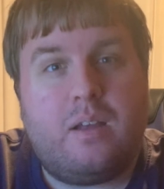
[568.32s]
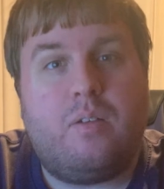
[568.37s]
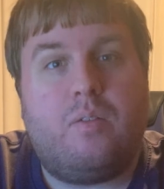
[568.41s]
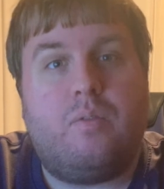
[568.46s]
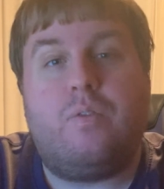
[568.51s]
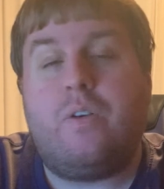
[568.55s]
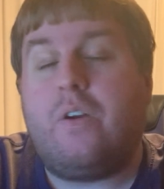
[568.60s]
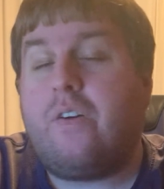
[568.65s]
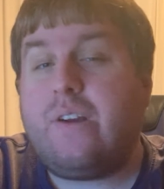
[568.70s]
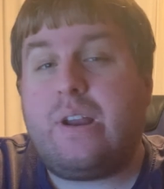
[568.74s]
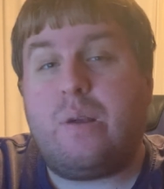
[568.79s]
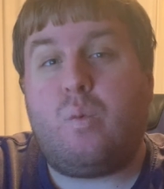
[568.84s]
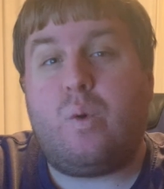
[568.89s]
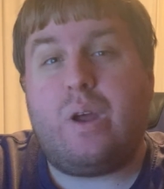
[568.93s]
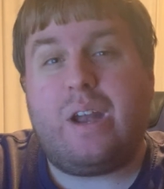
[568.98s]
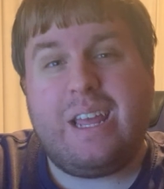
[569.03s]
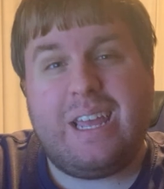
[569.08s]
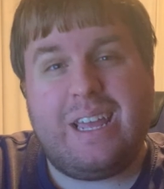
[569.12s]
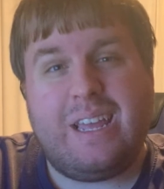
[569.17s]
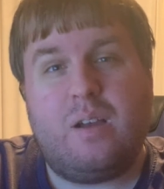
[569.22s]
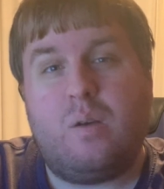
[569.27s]
very
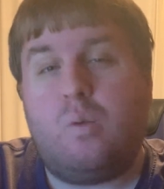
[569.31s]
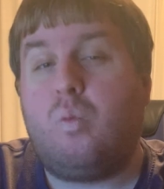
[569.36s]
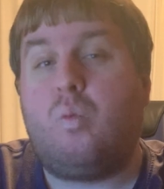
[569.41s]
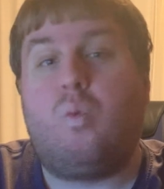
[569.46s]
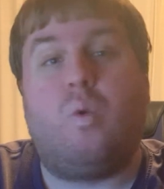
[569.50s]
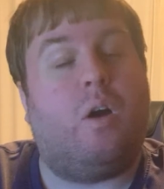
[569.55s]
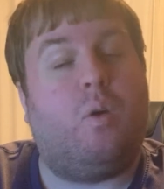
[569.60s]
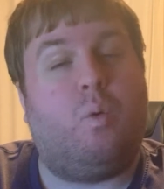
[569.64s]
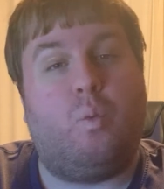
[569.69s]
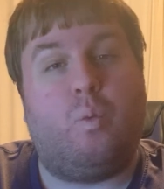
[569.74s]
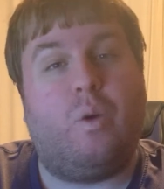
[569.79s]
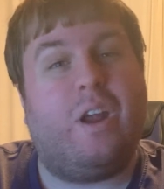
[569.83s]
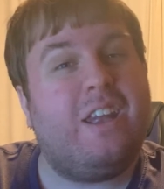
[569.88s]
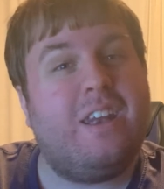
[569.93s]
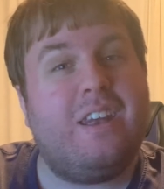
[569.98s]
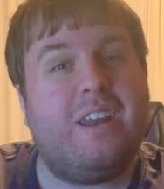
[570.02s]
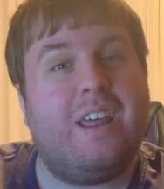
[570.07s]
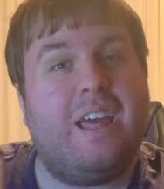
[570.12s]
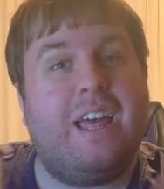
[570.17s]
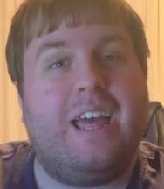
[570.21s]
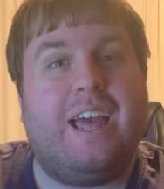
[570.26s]
witty, well
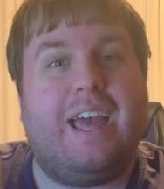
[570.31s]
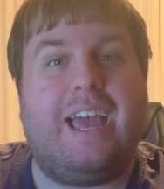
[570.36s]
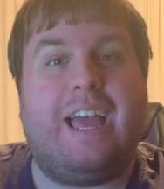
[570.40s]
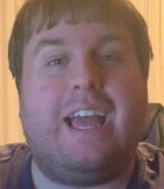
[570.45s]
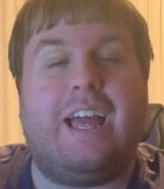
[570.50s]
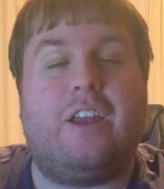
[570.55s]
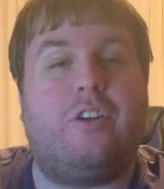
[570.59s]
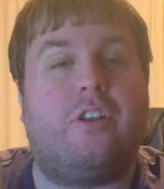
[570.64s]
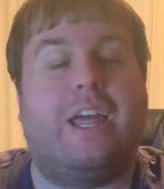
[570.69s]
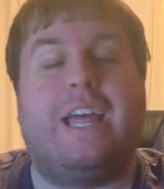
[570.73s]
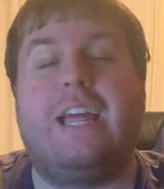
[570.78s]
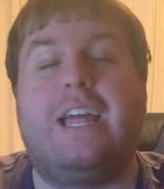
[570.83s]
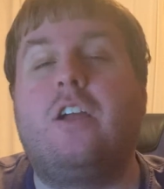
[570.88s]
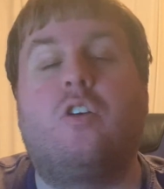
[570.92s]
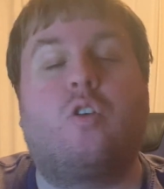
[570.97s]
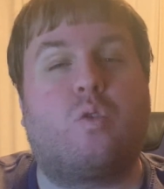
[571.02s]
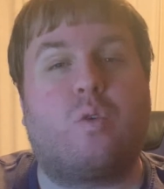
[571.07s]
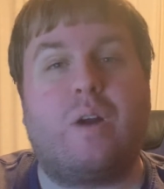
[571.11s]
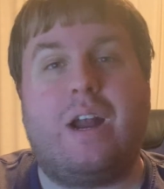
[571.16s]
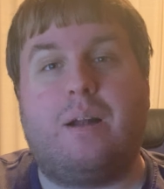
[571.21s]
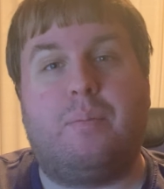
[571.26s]
written, and
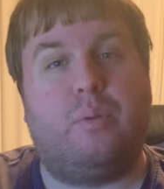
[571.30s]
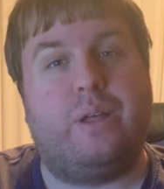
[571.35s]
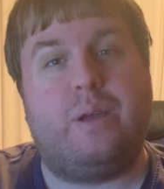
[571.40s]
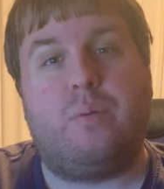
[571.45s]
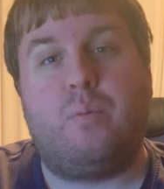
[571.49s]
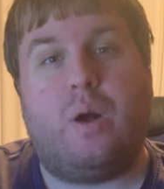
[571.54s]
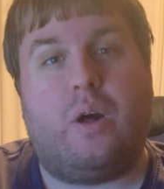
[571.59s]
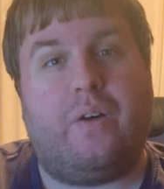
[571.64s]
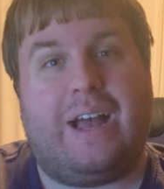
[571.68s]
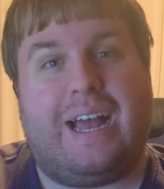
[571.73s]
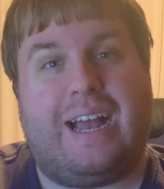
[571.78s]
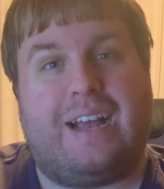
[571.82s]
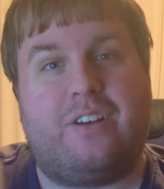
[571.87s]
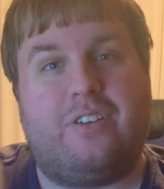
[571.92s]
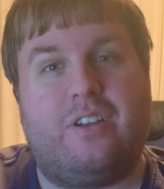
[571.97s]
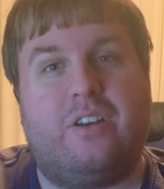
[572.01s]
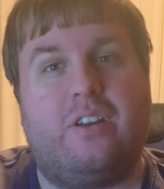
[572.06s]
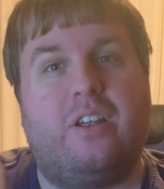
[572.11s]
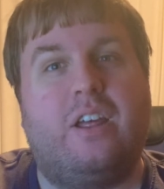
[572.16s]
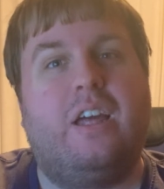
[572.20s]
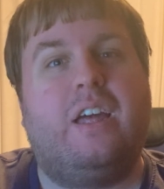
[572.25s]
incredibly well
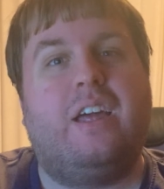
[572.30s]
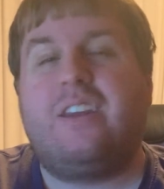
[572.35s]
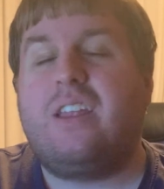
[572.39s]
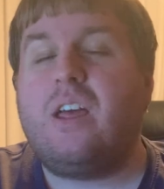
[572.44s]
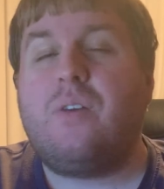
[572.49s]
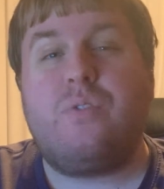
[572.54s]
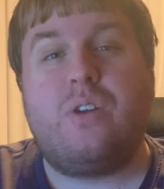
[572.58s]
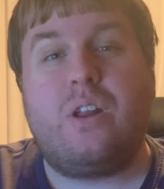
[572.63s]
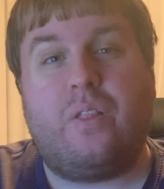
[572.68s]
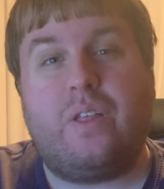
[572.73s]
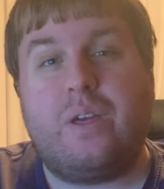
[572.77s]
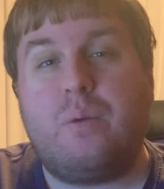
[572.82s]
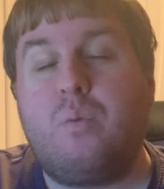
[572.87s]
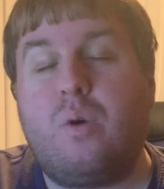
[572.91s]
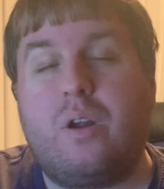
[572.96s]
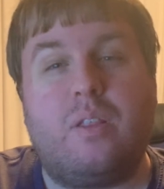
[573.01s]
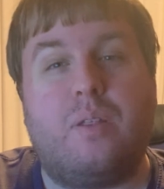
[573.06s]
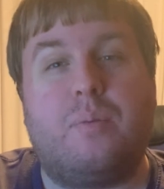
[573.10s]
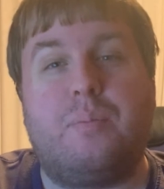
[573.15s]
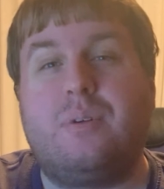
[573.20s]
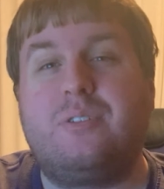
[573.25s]
acted. Definitely
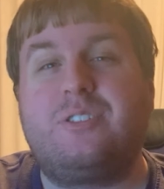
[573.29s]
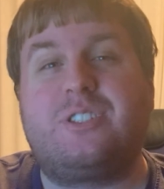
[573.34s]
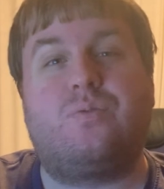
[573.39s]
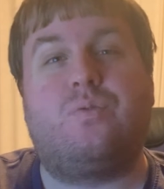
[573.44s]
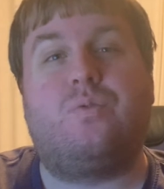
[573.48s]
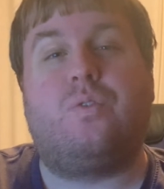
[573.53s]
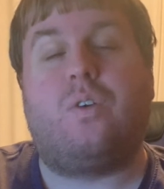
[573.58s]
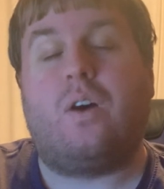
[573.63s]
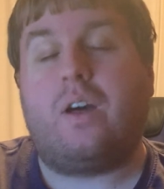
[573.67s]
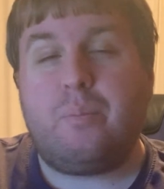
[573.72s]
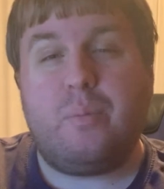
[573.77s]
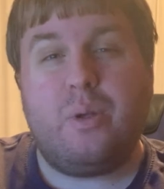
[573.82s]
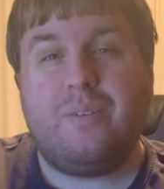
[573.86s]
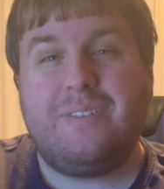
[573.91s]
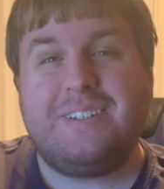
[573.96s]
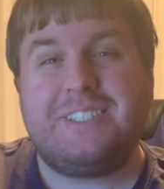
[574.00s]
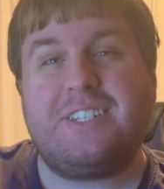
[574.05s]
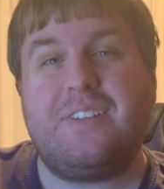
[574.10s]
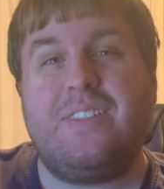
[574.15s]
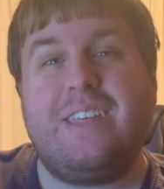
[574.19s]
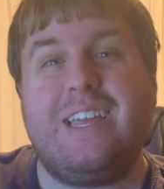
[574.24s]
one of the most fun
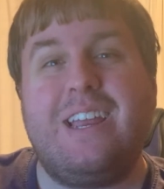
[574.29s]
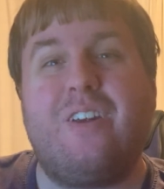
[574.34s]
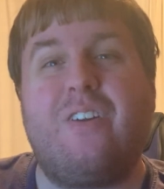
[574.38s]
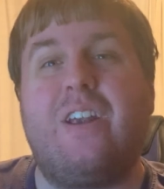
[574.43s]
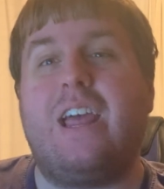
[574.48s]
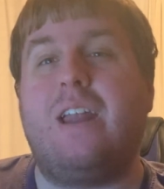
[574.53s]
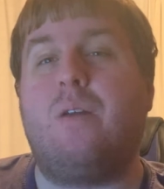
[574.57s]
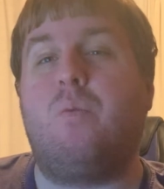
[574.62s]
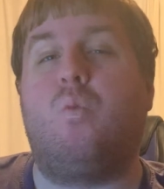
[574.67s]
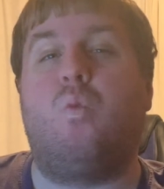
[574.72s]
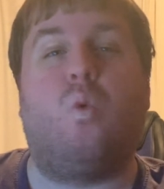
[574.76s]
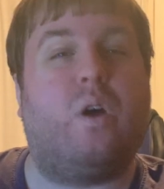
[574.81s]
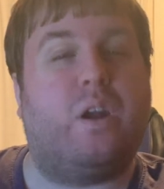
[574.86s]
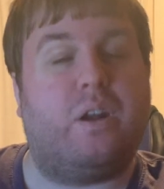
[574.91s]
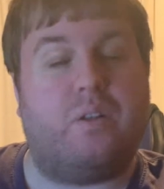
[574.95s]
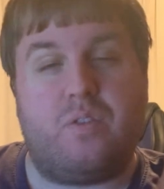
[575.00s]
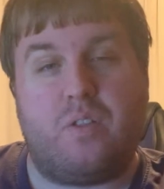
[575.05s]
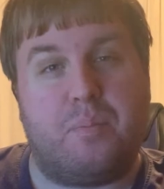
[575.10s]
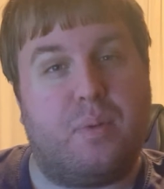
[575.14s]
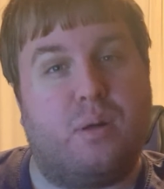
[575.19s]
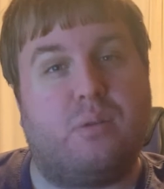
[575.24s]
movies of the year and one
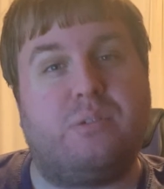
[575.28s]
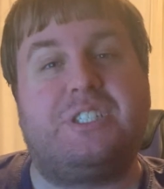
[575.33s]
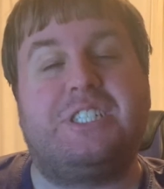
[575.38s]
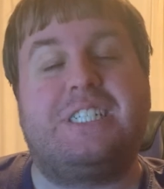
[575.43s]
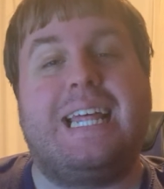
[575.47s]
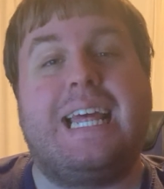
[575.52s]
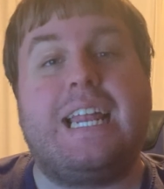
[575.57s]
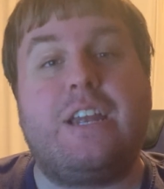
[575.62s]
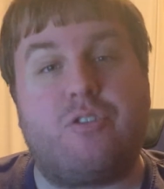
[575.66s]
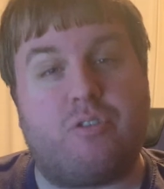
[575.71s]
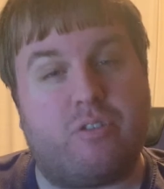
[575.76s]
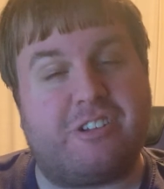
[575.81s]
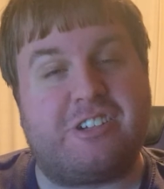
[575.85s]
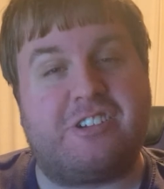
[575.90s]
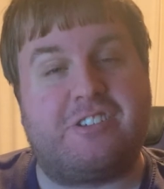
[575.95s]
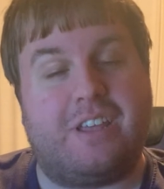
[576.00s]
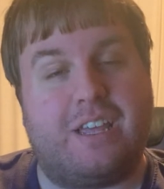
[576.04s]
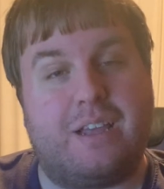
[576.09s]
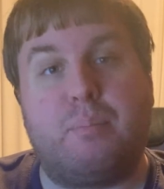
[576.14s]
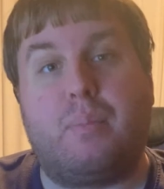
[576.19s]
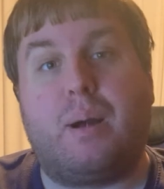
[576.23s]
of the most
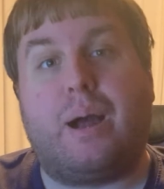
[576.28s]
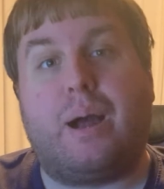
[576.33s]
interesting by